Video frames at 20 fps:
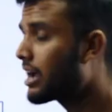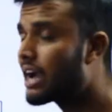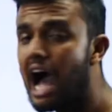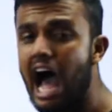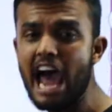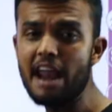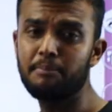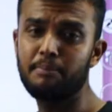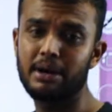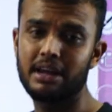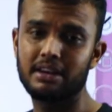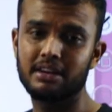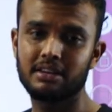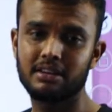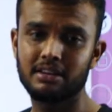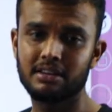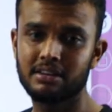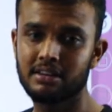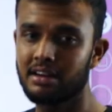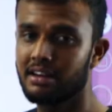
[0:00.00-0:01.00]
Carbon.
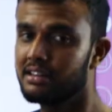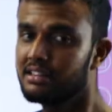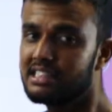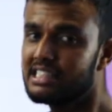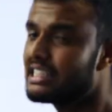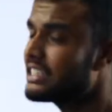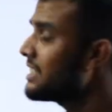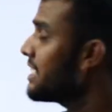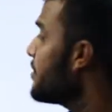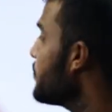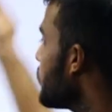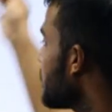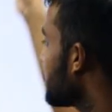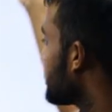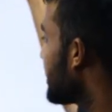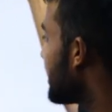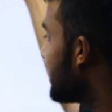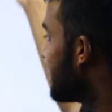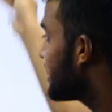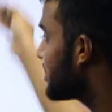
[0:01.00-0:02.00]
This is a
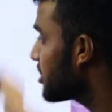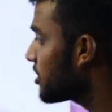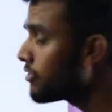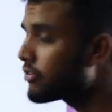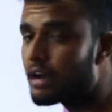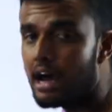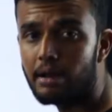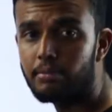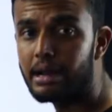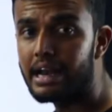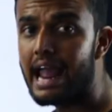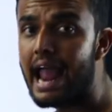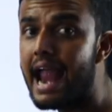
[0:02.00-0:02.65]
versatile nature of carbon.